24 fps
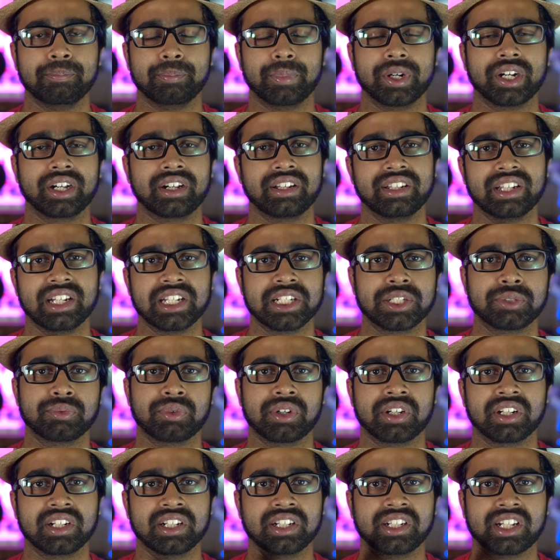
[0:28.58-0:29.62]
But there is
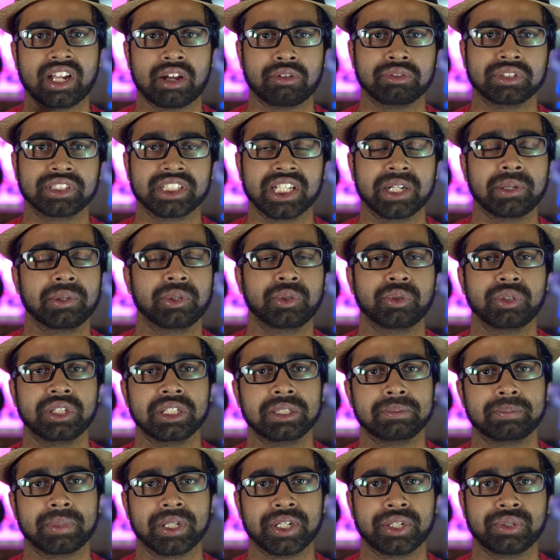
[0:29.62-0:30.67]
one downside to
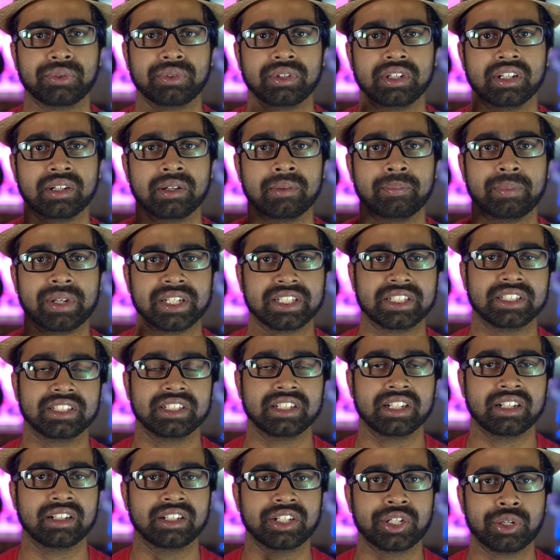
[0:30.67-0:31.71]
this particular
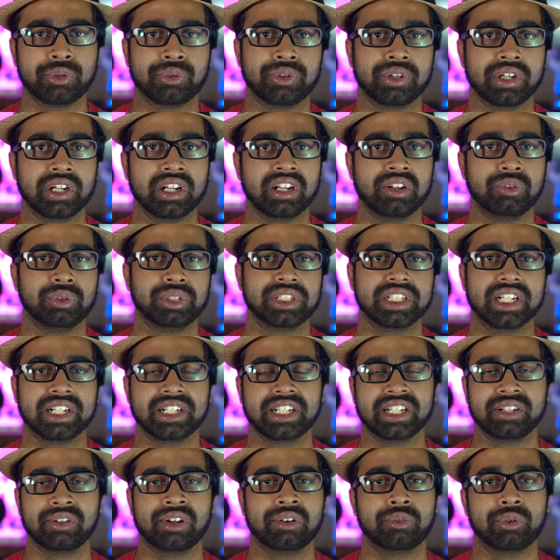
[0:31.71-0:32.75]
messaging tutorial which I
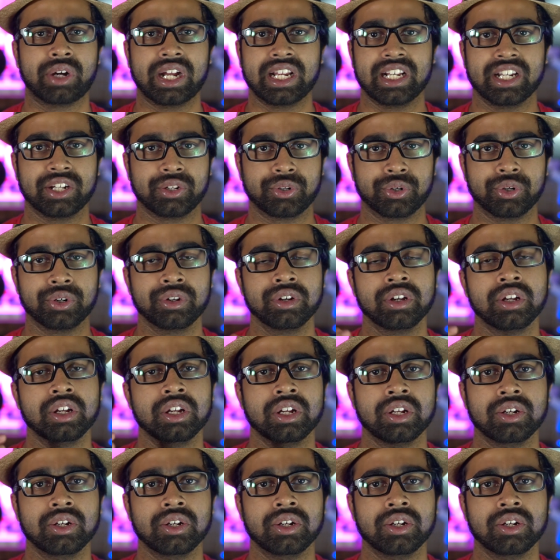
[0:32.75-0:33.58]
did a while ago,